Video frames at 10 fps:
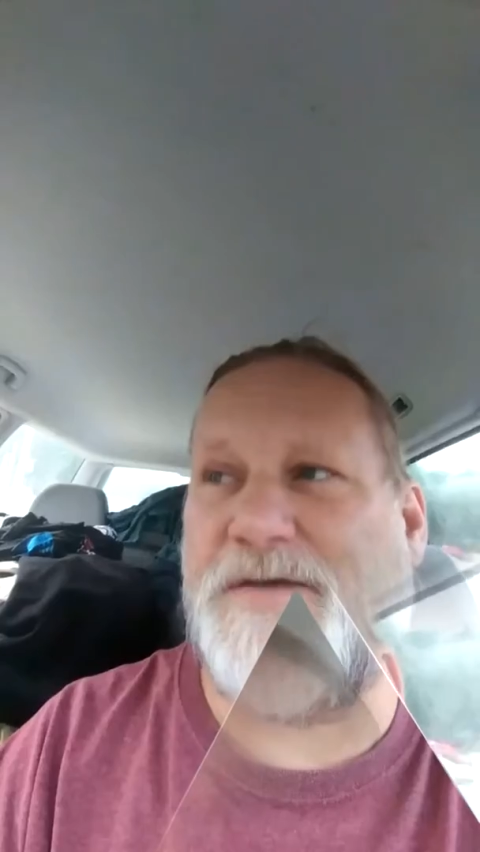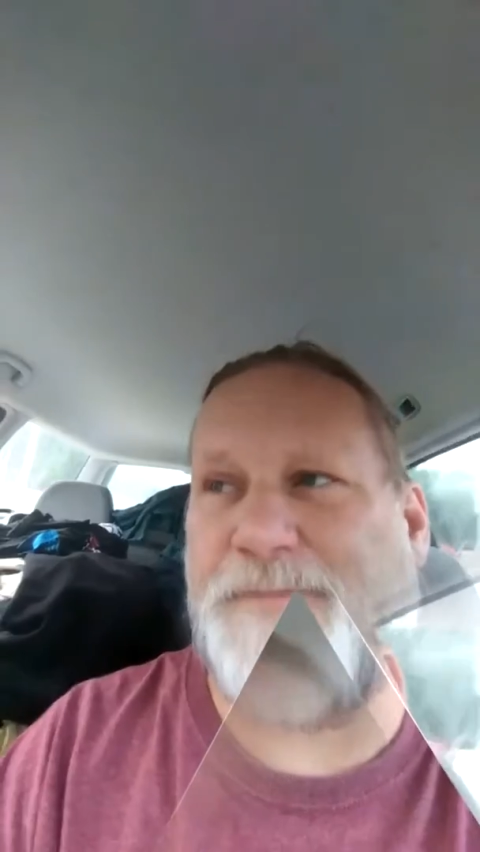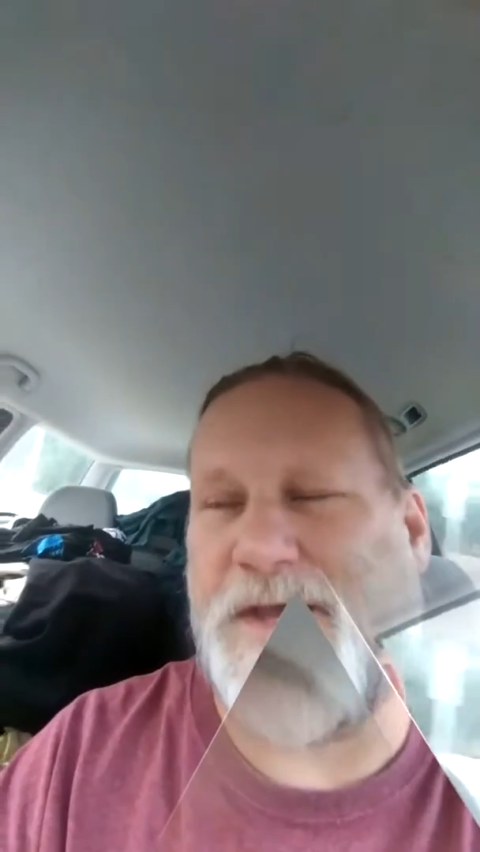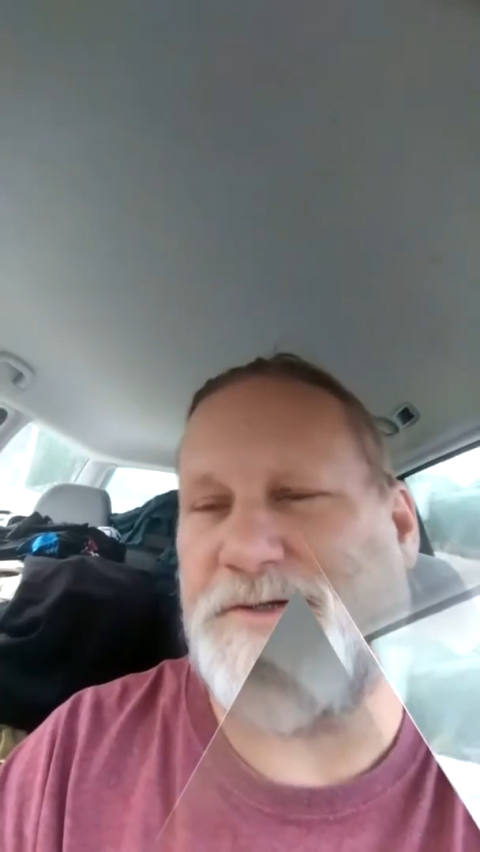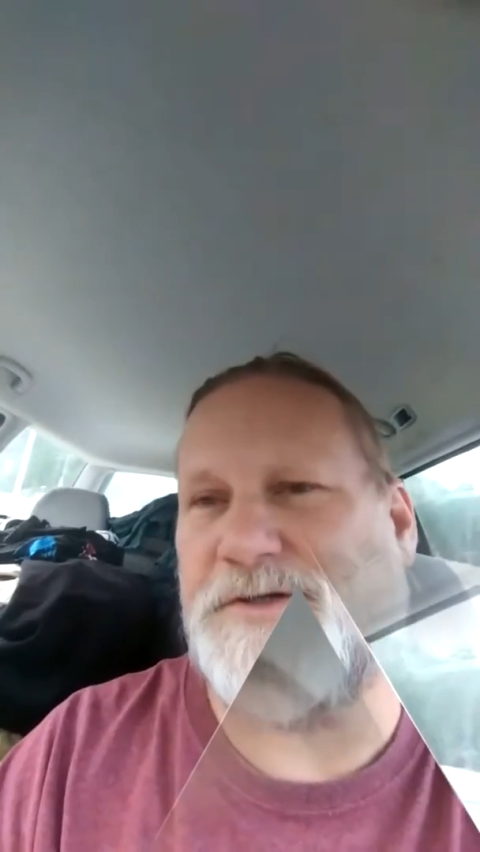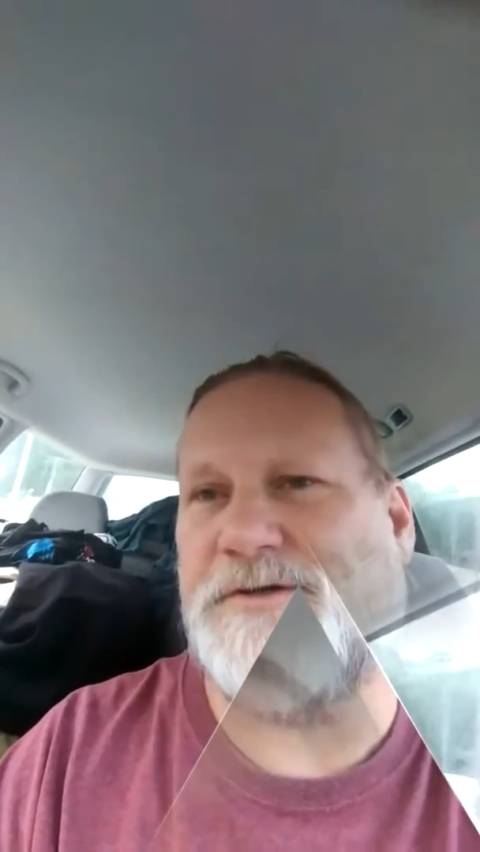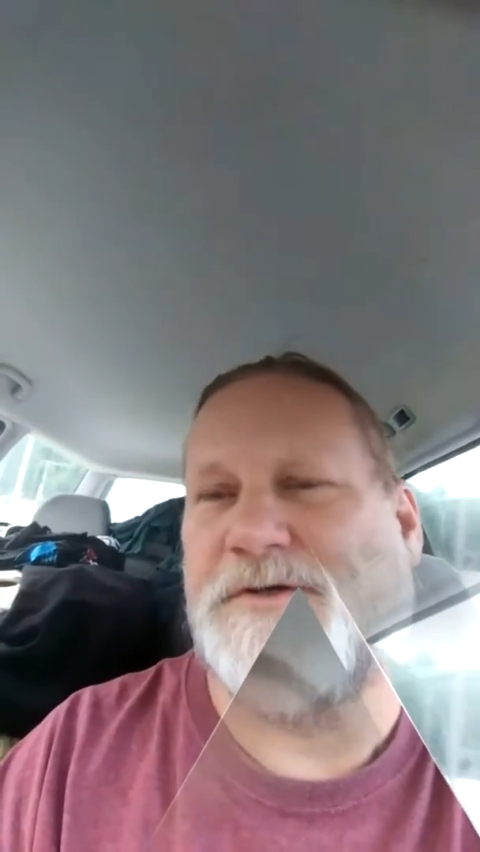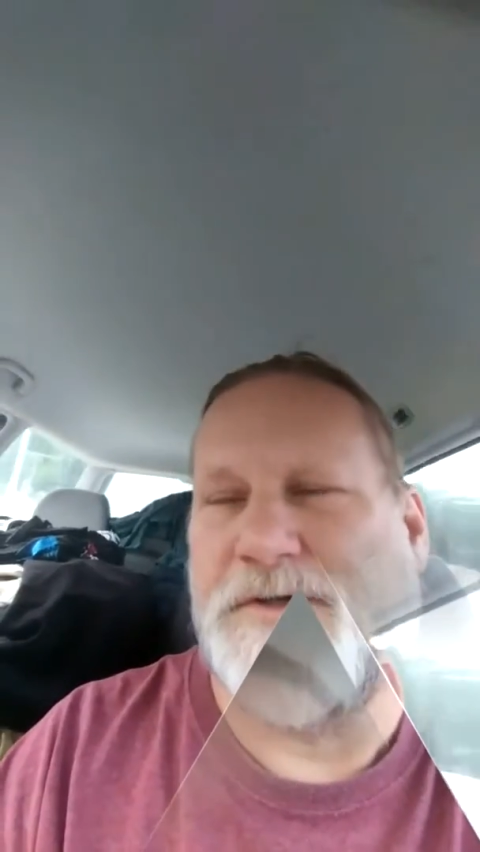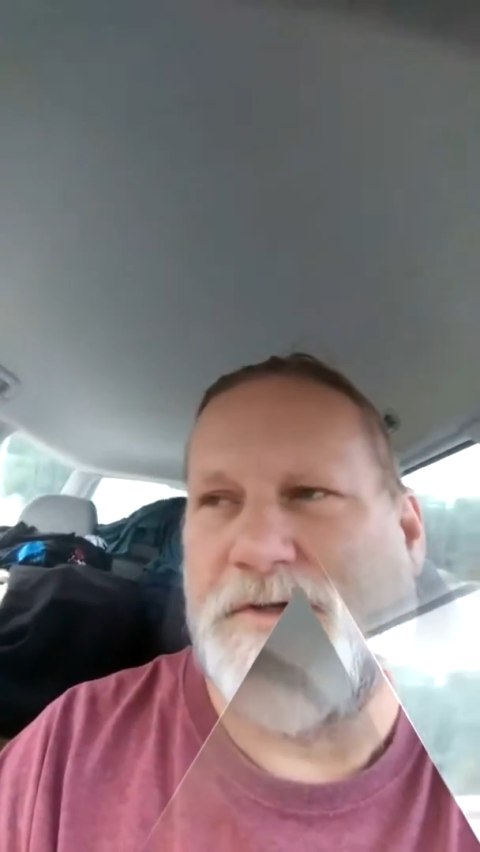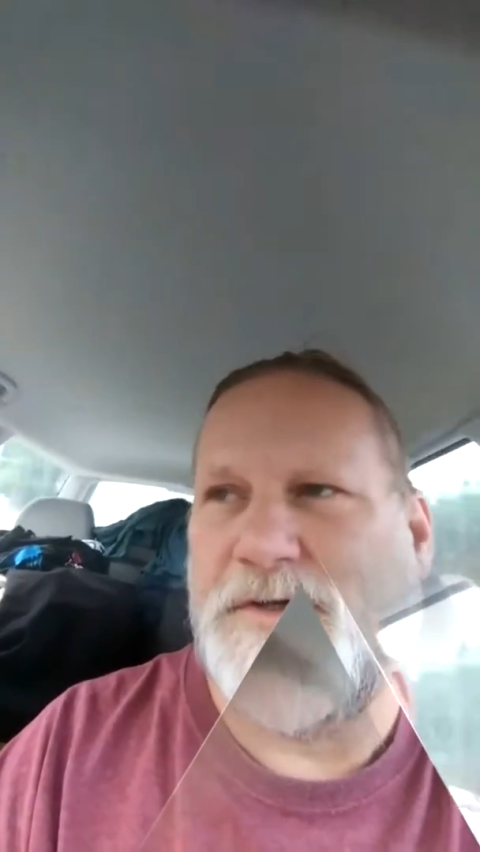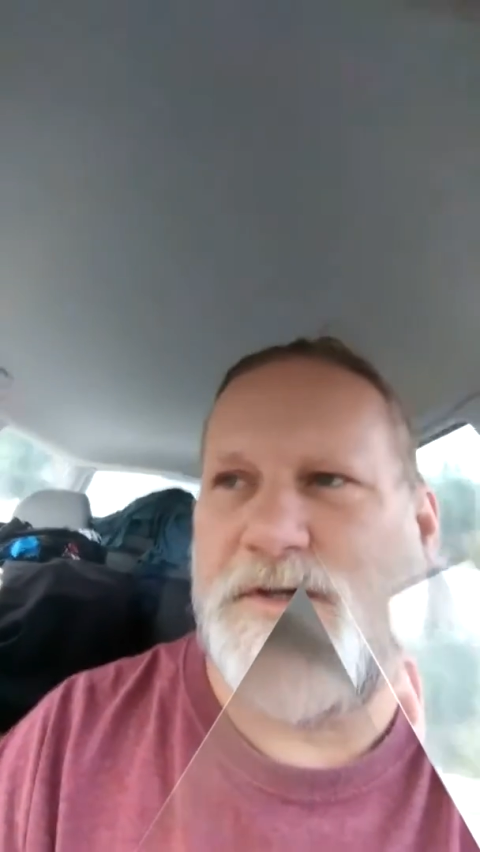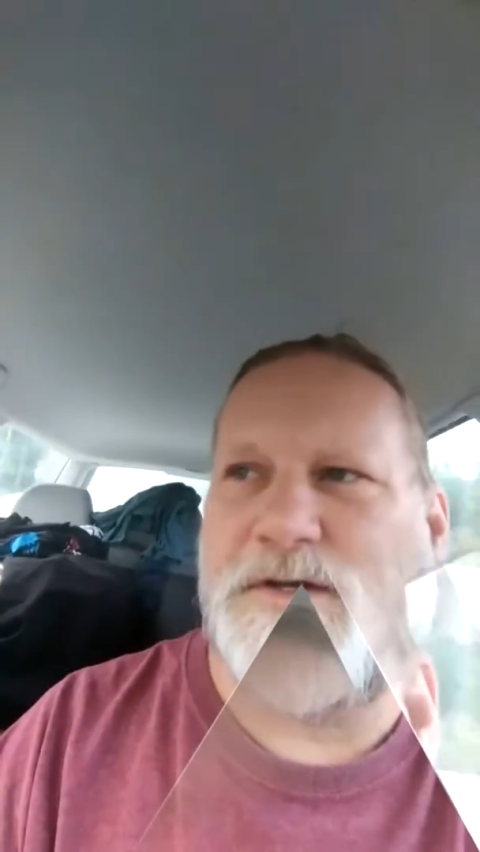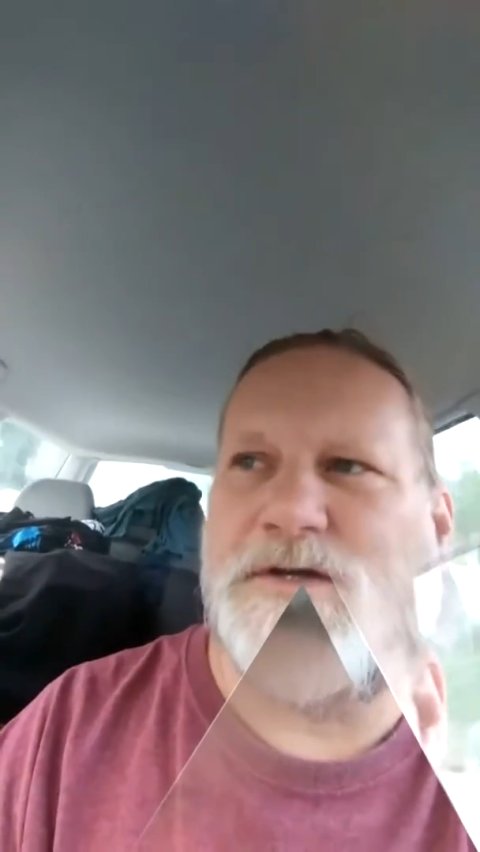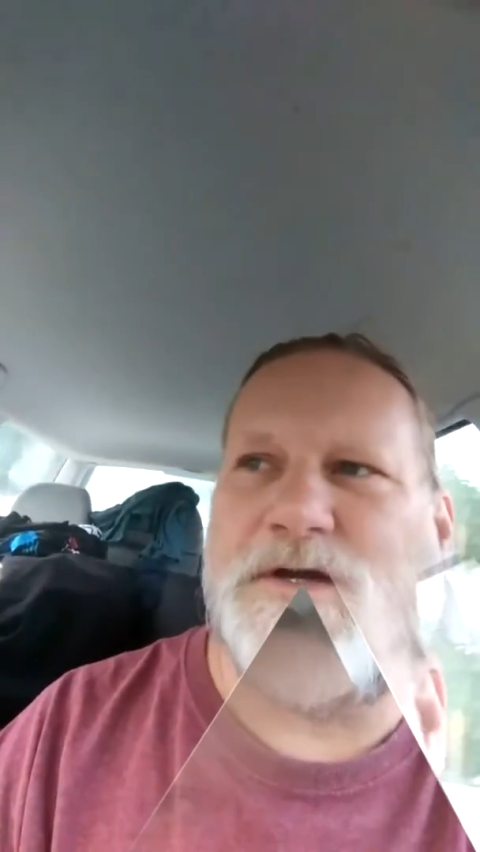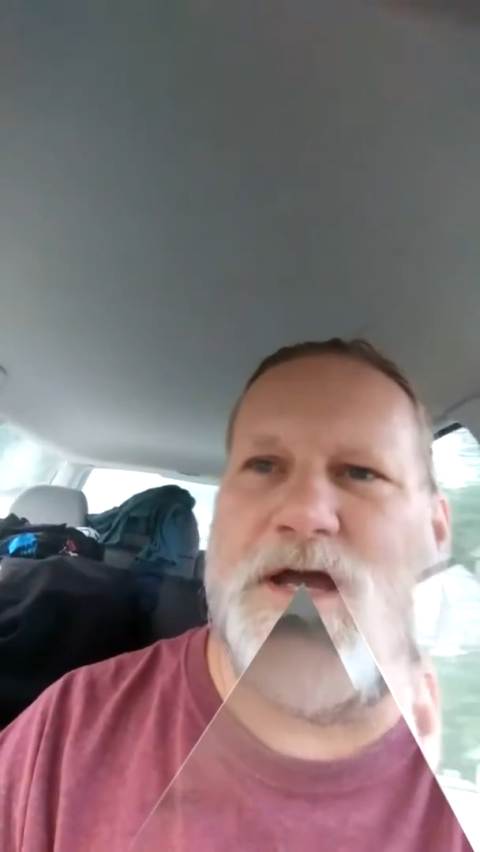pager,
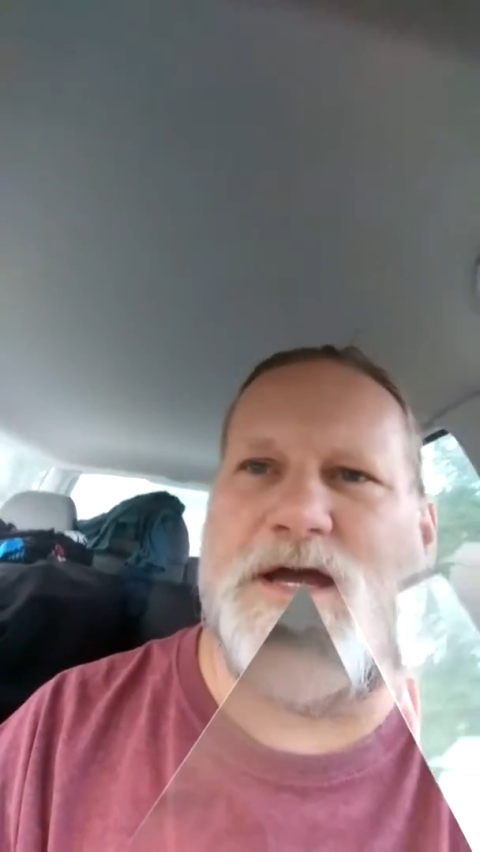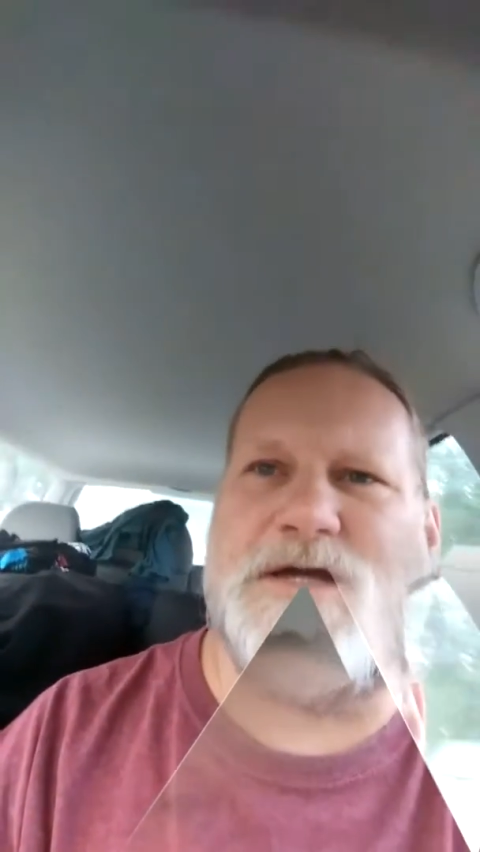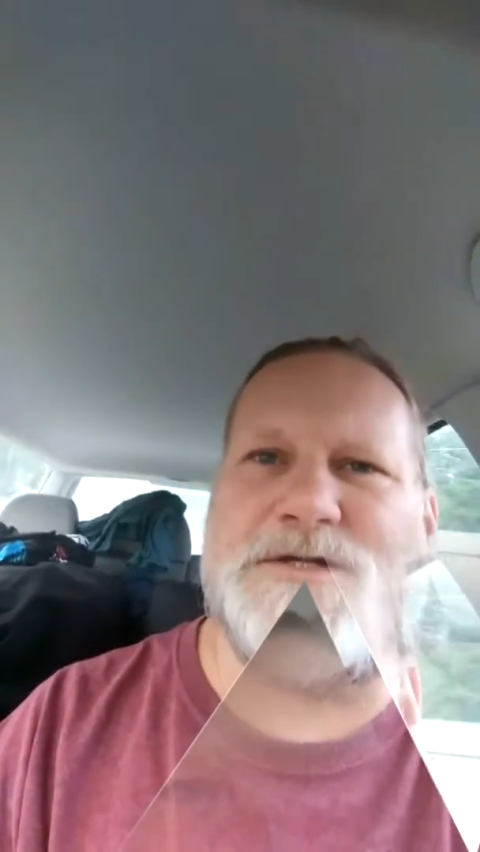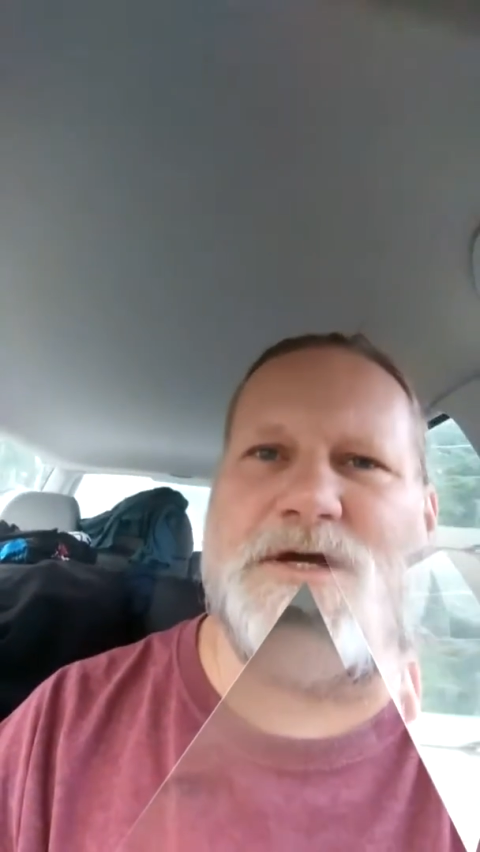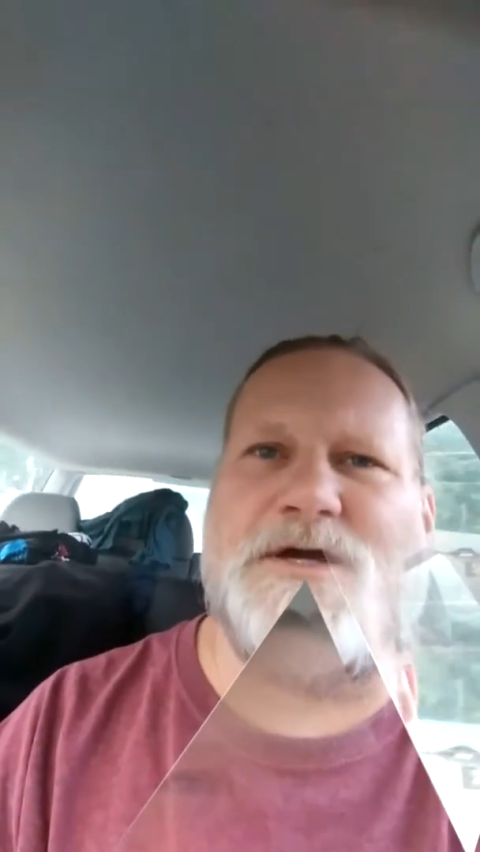and